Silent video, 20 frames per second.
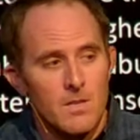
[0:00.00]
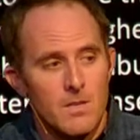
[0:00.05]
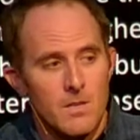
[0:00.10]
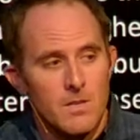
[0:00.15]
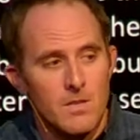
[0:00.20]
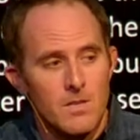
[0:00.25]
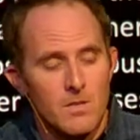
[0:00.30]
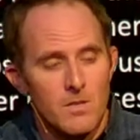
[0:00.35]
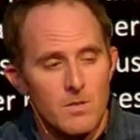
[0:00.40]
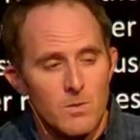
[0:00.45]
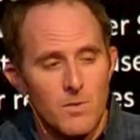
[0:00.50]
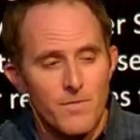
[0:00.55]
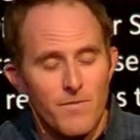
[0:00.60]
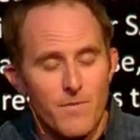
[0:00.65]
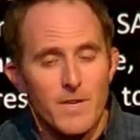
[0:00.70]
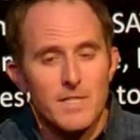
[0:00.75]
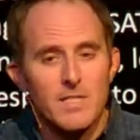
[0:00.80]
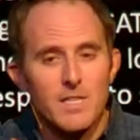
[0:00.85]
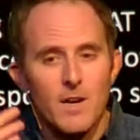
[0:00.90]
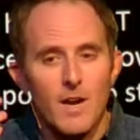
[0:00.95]
So we
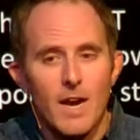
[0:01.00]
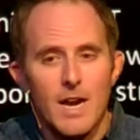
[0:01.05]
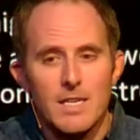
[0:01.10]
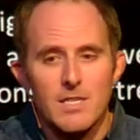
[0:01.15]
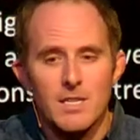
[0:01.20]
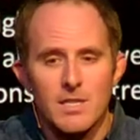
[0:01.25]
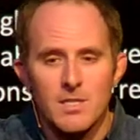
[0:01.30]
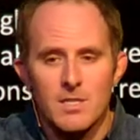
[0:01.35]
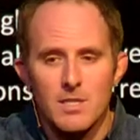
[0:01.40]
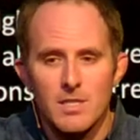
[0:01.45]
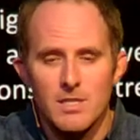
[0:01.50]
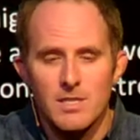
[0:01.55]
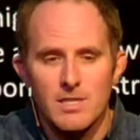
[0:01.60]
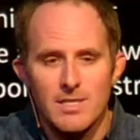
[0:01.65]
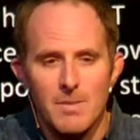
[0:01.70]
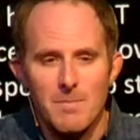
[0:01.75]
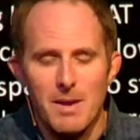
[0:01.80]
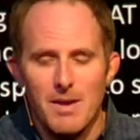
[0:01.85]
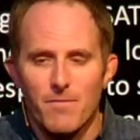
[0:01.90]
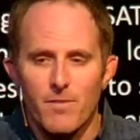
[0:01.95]
fix our eyes on Jesus and say,
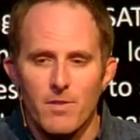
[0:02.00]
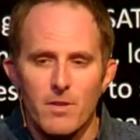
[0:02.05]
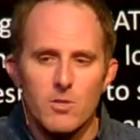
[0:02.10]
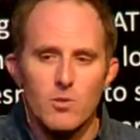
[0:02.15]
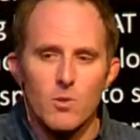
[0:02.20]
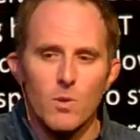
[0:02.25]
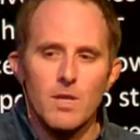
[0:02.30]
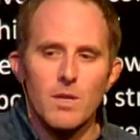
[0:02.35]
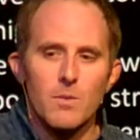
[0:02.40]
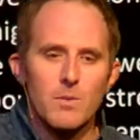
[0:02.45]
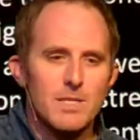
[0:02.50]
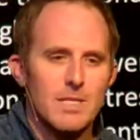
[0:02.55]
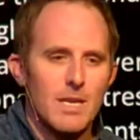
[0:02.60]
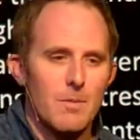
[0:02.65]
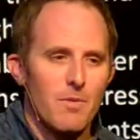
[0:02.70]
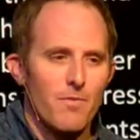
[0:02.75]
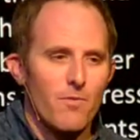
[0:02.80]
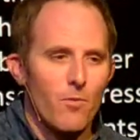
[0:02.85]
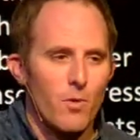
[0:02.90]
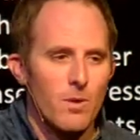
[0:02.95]
man, for the joy that was set
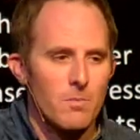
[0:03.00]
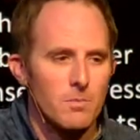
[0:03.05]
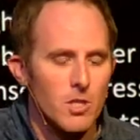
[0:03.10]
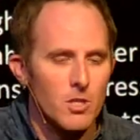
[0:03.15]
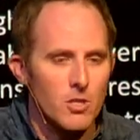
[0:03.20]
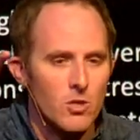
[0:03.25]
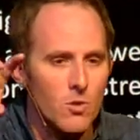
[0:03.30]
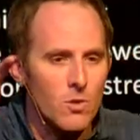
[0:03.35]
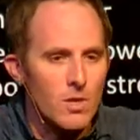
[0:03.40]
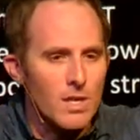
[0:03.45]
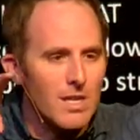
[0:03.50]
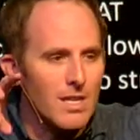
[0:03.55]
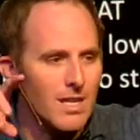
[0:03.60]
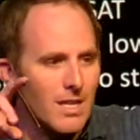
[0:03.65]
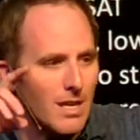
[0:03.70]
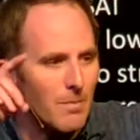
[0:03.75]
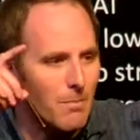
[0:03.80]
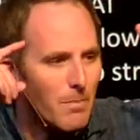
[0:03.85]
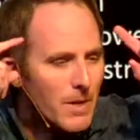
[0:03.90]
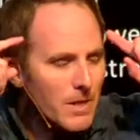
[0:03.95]
before him. So you need to get
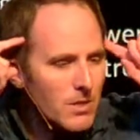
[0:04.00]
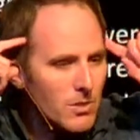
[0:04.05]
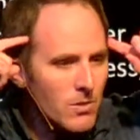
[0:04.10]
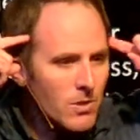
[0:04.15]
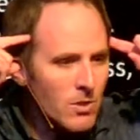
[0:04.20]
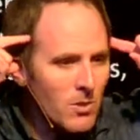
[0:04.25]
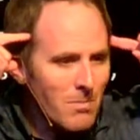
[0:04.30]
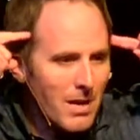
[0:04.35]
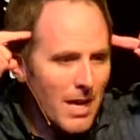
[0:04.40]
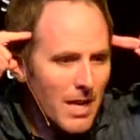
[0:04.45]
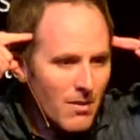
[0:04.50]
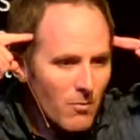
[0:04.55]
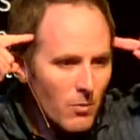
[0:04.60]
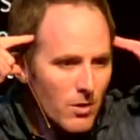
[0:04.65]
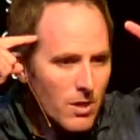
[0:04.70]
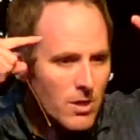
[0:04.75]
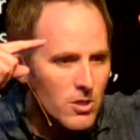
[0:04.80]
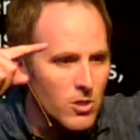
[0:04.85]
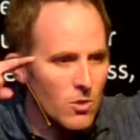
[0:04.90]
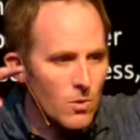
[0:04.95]
a picture in your mind of what the
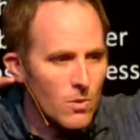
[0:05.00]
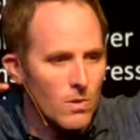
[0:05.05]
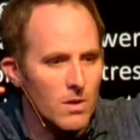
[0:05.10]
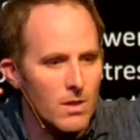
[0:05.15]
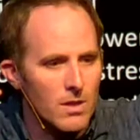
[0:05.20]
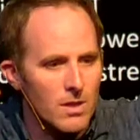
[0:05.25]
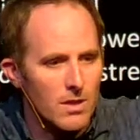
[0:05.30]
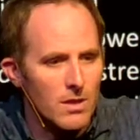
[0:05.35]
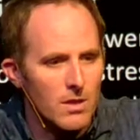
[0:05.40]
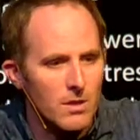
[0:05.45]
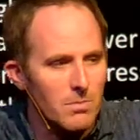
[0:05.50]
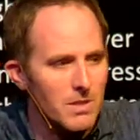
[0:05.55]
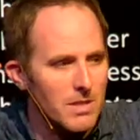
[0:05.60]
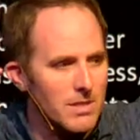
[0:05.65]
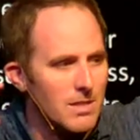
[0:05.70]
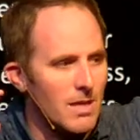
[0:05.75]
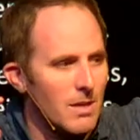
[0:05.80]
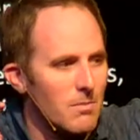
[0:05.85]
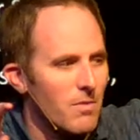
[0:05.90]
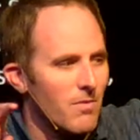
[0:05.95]
joy that could be
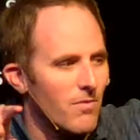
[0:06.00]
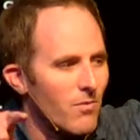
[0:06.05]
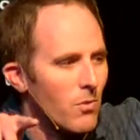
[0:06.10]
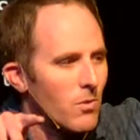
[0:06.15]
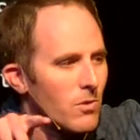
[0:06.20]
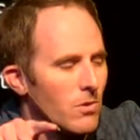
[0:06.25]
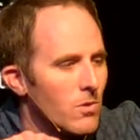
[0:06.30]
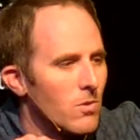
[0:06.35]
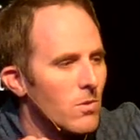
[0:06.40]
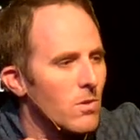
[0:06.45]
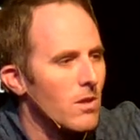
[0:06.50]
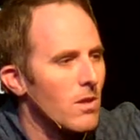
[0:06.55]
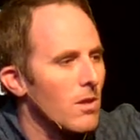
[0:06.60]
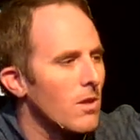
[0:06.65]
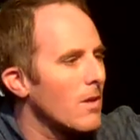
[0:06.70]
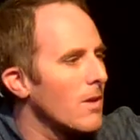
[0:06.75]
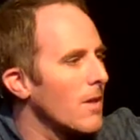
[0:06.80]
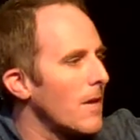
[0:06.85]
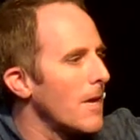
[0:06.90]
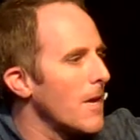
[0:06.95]
set before you could
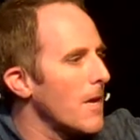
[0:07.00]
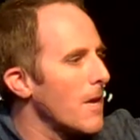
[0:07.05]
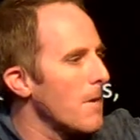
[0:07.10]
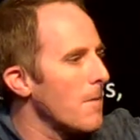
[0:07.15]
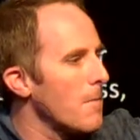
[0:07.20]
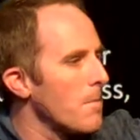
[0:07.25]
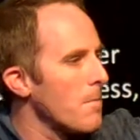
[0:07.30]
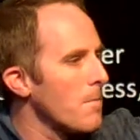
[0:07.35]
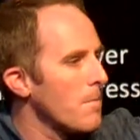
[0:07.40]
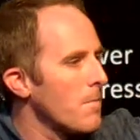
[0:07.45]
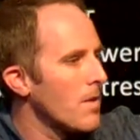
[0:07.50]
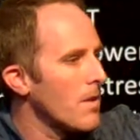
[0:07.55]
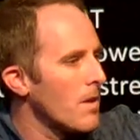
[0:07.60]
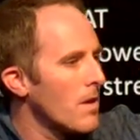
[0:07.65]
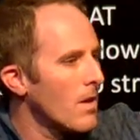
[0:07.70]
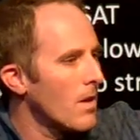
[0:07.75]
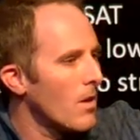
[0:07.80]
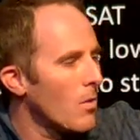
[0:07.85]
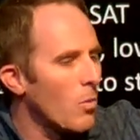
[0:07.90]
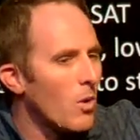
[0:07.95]
look like.
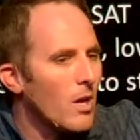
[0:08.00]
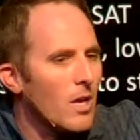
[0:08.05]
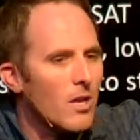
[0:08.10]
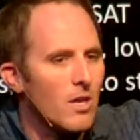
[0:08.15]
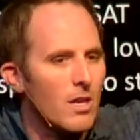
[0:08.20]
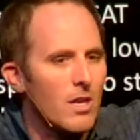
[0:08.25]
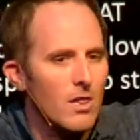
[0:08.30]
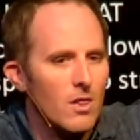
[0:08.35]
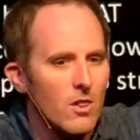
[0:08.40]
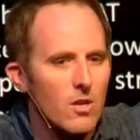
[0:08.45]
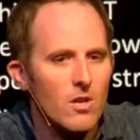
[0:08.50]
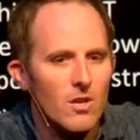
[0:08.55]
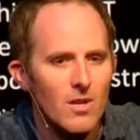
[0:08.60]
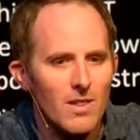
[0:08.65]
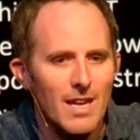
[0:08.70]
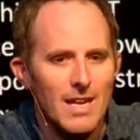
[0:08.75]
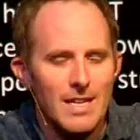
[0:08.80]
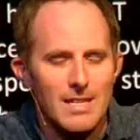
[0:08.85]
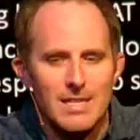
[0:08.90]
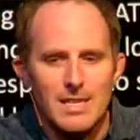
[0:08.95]
What could it look
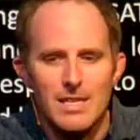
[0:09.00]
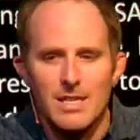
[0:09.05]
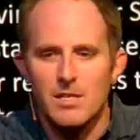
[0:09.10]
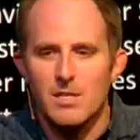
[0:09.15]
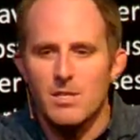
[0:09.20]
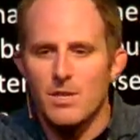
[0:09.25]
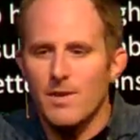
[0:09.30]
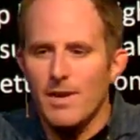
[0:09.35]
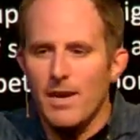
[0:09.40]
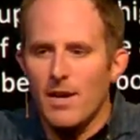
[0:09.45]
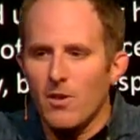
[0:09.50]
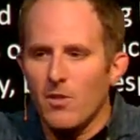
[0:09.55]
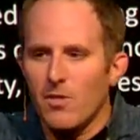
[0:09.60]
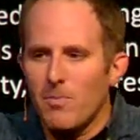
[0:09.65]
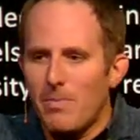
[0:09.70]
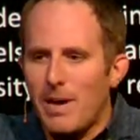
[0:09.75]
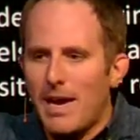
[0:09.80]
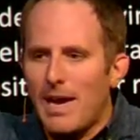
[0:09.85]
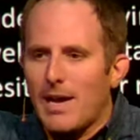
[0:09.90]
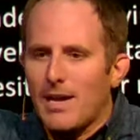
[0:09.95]
like to get your health
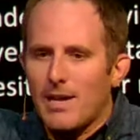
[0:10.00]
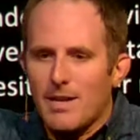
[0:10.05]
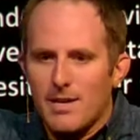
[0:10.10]
back?